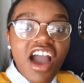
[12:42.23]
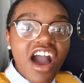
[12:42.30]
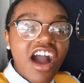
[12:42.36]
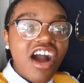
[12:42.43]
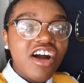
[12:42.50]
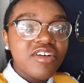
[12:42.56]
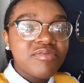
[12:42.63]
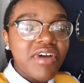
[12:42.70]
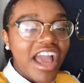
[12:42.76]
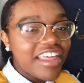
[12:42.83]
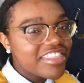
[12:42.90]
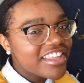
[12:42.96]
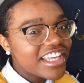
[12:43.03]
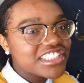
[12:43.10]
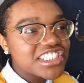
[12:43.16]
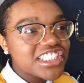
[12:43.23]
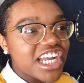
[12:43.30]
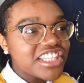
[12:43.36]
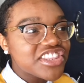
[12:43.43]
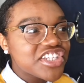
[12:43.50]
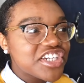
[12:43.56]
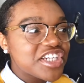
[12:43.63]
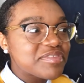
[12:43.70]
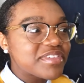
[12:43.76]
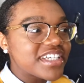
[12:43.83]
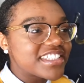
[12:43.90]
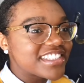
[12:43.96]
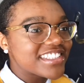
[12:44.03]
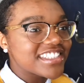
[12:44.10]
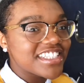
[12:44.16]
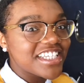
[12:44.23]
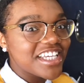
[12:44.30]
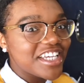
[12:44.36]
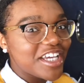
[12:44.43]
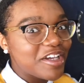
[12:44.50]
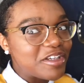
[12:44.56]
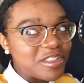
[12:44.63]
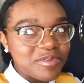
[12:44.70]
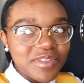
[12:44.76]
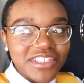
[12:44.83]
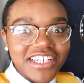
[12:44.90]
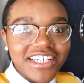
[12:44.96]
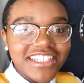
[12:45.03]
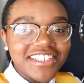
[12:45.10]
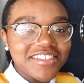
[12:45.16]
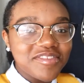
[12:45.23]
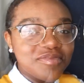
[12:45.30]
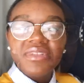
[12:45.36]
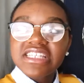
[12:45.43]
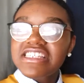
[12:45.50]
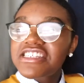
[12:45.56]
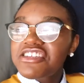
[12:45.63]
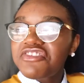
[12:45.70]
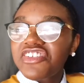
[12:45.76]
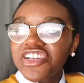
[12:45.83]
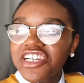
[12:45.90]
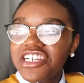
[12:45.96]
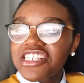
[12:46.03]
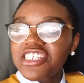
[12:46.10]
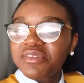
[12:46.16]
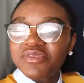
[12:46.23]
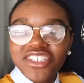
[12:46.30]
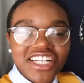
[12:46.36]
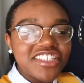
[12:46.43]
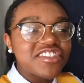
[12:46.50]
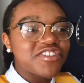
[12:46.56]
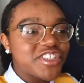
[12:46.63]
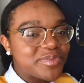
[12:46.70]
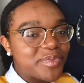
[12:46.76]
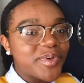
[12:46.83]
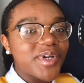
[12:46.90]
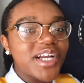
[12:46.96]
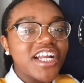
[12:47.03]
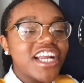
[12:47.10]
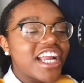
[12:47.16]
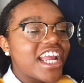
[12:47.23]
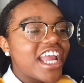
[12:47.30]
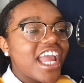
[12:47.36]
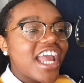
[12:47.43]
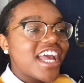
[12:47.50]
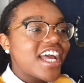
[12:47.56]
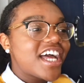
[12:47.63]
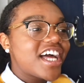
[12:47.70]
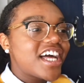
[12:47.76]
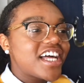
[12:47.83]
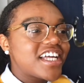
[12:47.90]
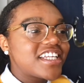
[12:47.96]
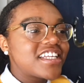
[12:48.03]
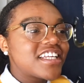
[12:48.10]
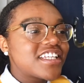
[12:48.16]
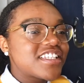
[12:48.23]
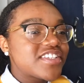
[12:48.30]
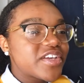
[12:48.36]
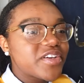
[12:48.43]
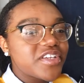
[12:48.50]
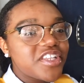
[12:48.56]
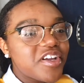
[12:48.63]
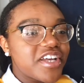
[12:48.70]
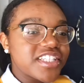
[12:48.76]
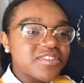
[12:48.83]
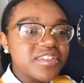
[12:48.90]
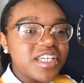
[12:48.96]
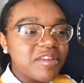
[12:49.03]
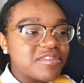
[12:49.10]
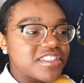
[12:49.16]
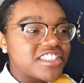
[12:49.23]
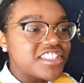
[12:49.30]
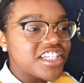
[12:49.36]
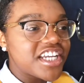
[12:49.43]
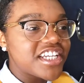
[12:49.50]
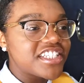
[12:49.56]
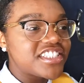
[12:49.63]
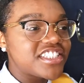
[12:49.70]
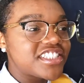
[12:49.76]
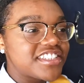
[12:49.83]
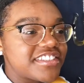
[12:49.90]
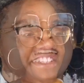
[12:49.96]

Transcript: Um, I think I should have got third because it was pretty good. But this is a very subjective sport. Uh, so, you know, it's really up to the judge.